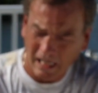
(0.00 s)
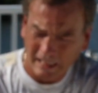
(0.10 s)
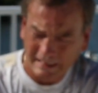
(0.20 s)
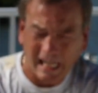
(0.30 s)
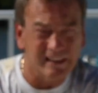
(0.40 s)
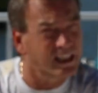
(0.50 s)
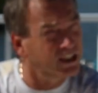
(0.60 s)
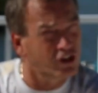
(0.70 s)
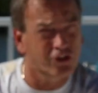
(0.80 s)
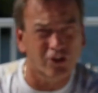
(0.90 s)
not
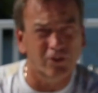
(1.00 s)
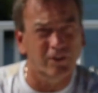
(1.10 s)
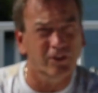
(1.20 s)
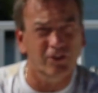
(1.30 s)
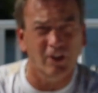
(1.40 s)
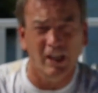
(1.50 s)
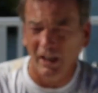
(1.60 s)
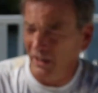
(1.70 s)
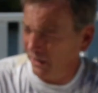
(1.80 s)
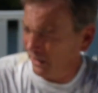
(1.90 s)
letting her surface.
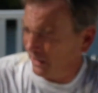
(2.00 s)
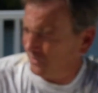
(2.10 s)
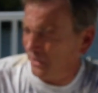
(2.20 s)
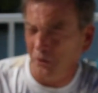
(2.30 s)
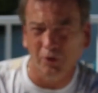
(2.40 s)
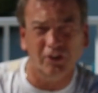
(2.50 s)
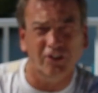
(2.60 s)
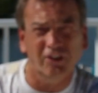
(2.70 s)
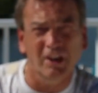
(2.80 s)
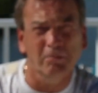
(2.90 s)
And they say it was a
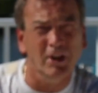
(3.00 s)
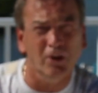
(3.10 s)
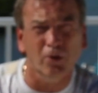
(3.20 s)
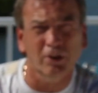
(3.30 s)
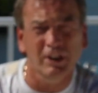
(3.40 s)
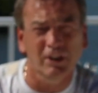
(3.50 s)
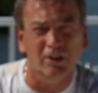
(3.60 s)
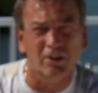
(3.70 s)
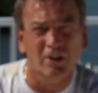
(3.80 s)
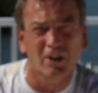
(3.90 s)
10-minute
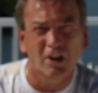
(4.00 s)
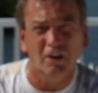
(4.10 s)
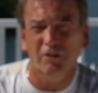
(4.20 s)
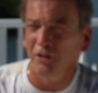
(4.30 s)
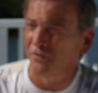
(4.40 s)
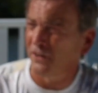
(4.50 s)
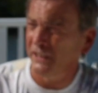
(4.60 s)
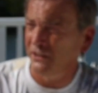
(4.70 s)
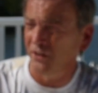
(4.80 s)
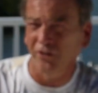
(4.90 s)
ordeal of her
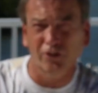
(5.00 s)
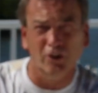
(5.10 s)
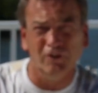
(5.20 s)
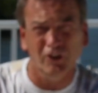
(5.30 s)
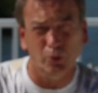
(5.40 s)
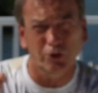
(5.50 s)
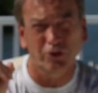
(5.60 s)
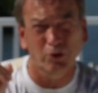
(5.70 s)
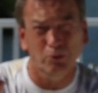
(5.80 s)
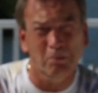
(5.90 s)
fighting to the surface, which
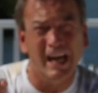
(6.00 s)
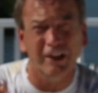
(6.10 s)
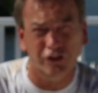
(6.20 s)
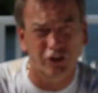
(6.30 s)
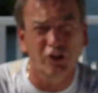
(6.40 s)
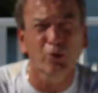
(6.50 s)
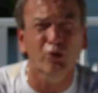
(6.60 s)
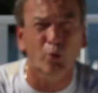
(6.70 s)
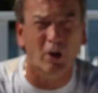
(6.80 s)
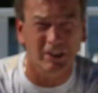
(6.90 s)
she managed to do
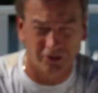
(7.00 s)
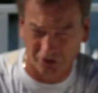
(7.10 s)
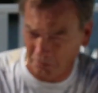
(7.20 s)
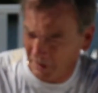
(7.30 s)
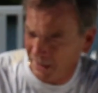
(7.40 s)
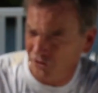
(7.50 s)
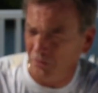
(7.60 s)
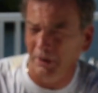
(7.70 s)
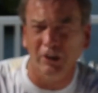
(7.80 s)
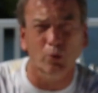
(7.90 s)
twice. She managed
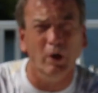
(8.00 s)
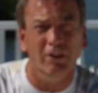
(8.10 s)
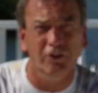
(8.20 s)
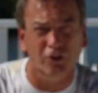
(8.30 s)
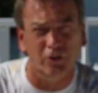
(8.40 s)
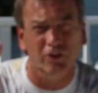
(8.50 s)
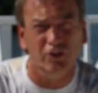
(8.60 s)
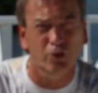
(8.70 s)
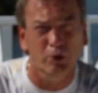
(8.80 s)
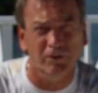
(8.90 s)
to make her way to the
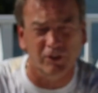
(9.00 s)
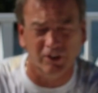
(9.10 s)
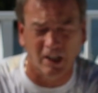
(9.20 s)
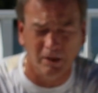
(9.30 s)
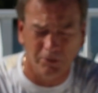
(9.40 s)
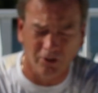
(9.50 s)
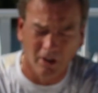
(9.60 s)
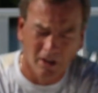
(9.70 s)
surface 2 different times